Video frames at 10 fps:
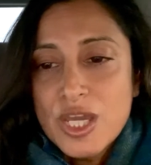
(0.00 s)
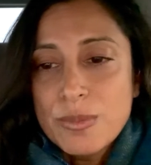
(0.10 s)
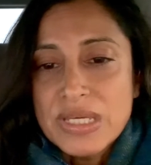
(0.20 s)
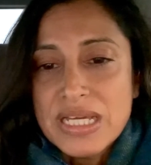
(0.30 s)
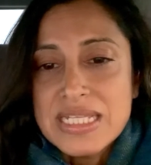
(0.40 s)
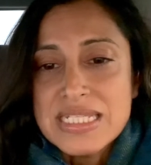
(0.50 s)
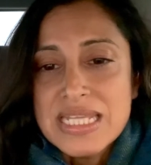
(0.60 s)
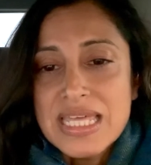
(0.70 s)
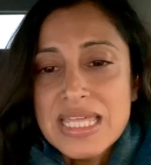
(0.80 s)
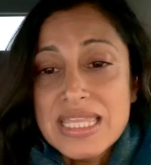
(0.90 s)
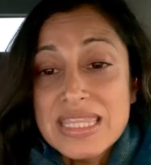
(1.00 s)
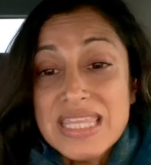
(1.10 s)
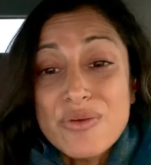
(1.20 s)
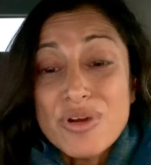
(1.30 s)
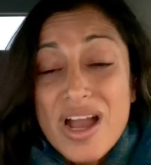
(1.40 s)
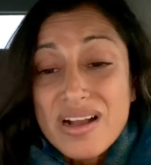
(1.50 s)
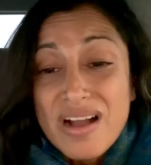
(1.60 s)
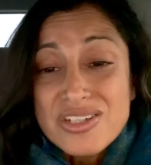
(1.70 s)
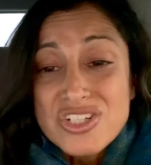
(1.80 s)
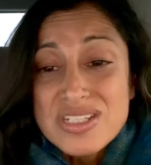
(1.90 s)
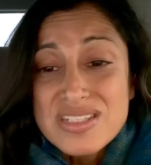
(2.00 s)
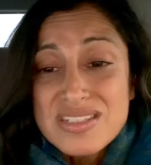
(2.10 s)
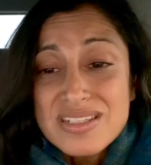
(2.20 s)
because they were not conscious.